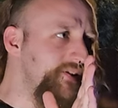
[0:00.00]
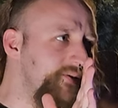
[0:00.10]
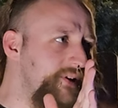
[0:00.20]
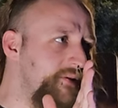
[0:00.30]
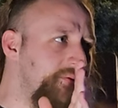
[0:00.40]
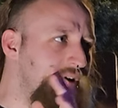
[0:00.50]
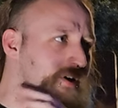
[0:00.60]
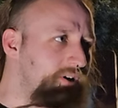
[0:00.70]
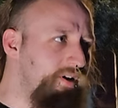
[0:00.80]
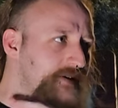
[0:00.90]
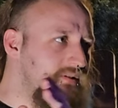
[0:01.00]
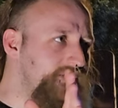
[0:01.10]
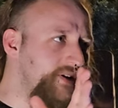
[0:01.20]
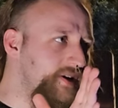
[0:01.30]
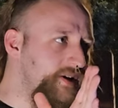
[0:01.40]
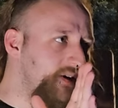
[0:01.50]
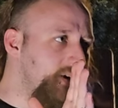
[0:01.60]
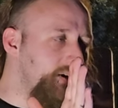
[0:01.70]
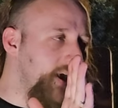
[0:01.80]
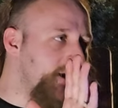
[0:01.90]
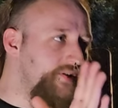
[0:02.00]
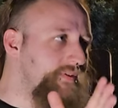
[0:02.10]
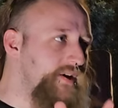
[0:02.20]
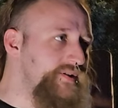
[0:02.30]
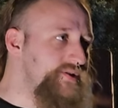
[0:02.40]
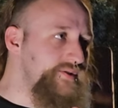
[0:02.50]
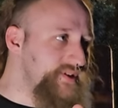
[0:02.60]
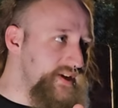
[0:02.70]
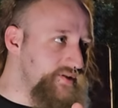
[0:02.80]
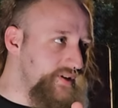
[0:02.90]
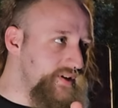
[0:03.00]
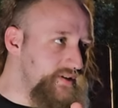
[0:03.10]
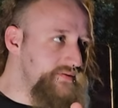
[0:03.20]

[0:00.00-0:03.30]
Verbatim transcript: to someone at a bar and aggravated assault essentially.